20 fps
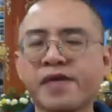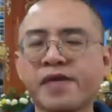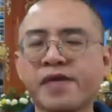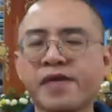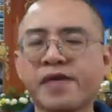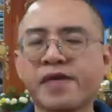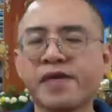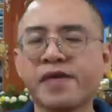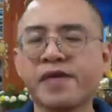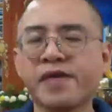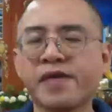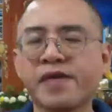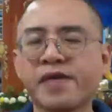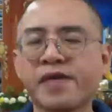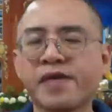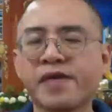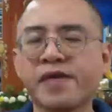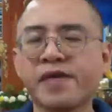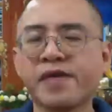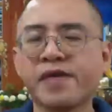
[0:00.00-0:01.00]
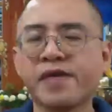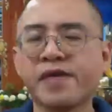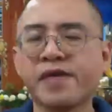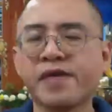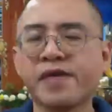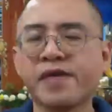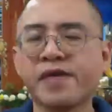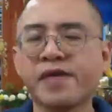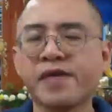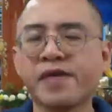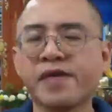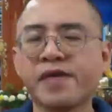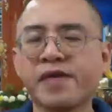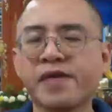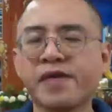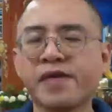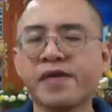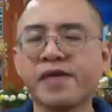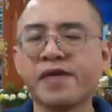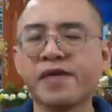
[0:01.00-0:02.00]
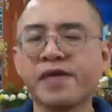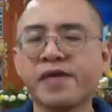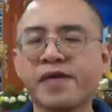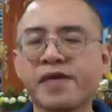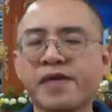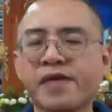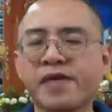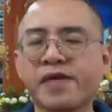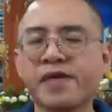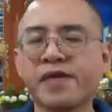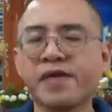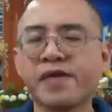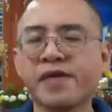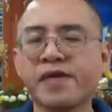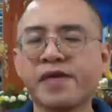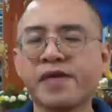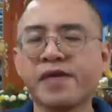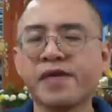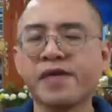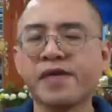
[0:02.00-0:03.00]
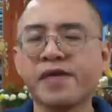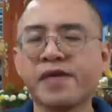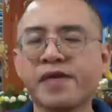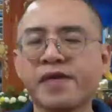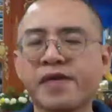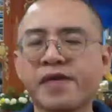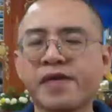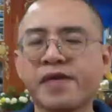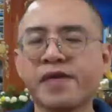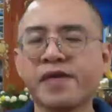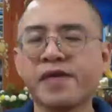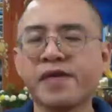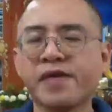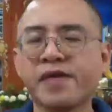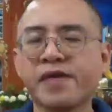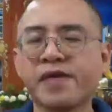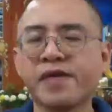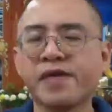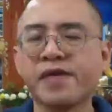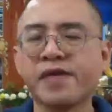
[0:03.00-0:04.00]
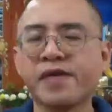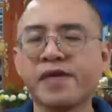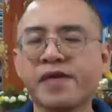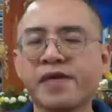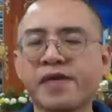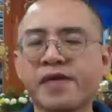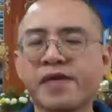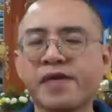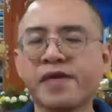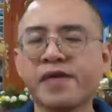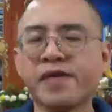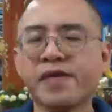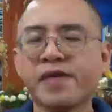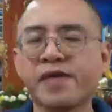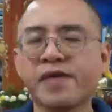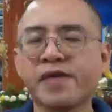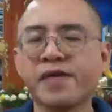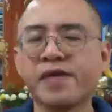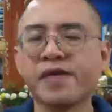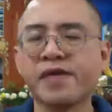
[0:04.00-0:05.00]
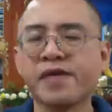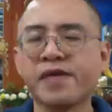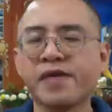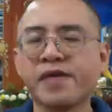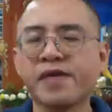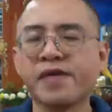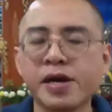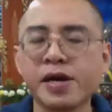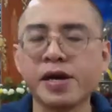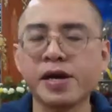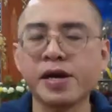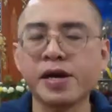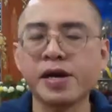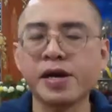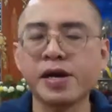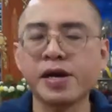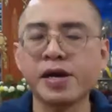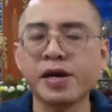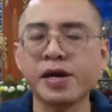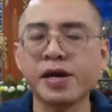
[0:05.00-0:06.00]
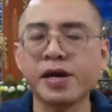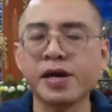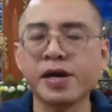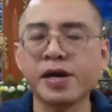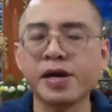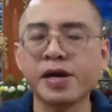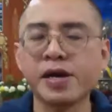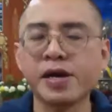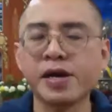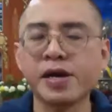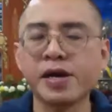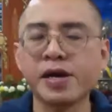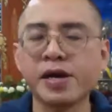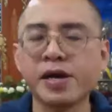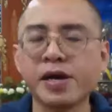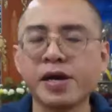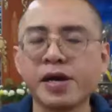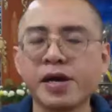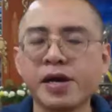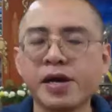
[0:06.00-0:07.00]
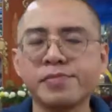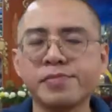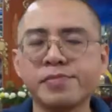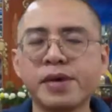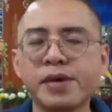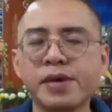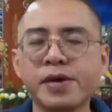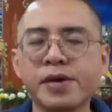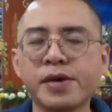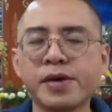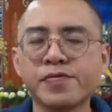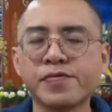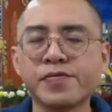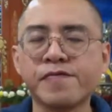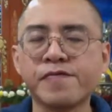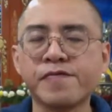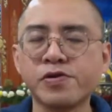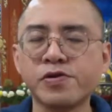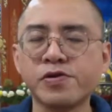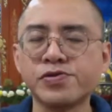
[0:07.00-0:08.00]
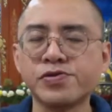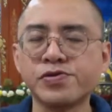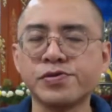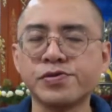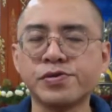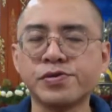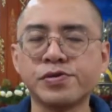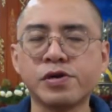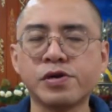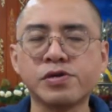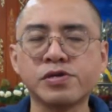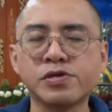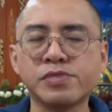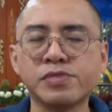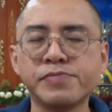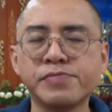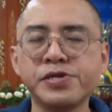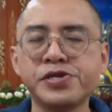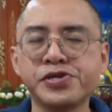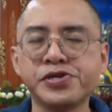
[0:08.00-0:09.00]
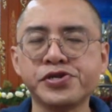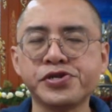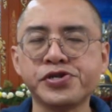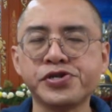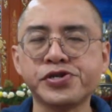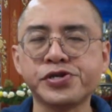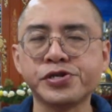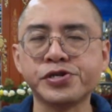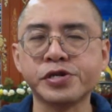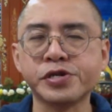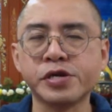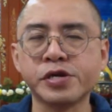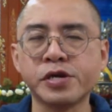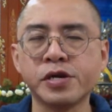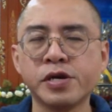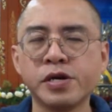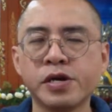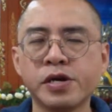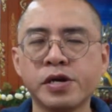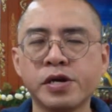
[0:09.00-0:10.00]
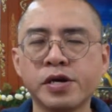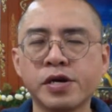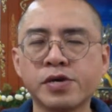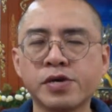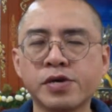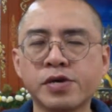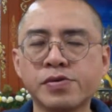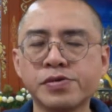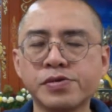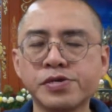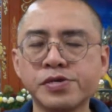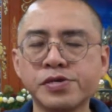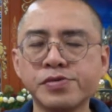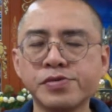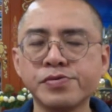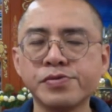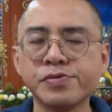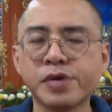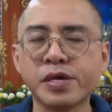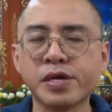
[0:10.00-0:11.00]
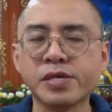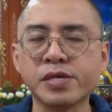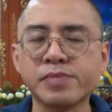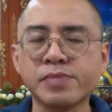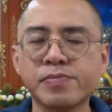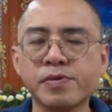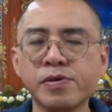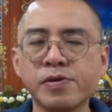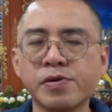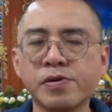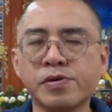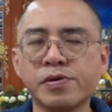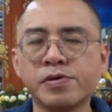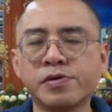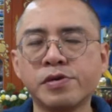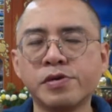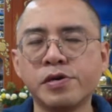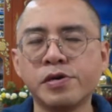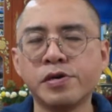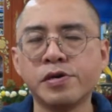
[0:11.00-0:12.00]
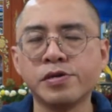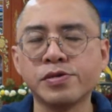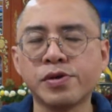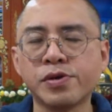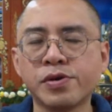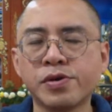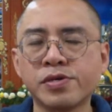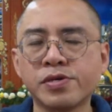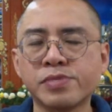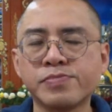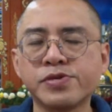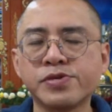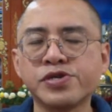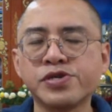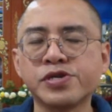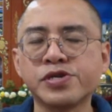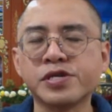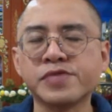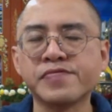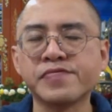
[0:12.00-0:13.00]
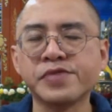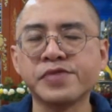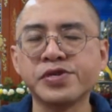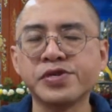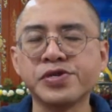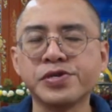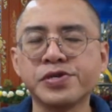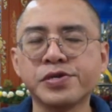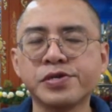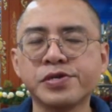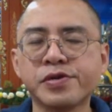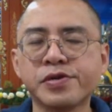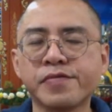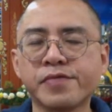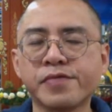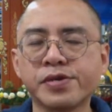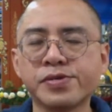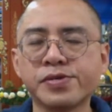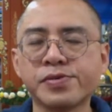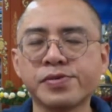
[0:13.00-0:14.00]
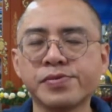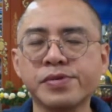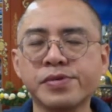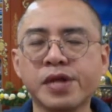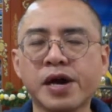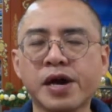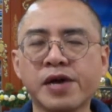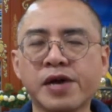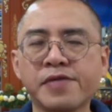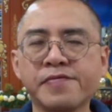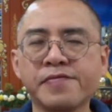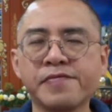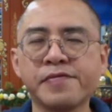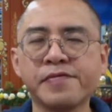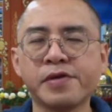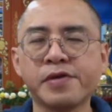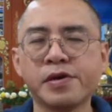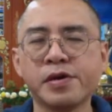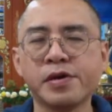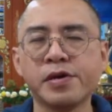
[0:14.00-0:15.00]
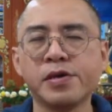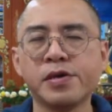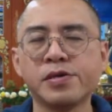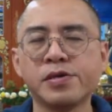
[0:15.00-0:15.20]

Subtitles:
Simply invite attention to come back here and now. Come back to the wording. Happiness continue. May my good fortune not diminish. And continue to explore the auspicious features of one's own life.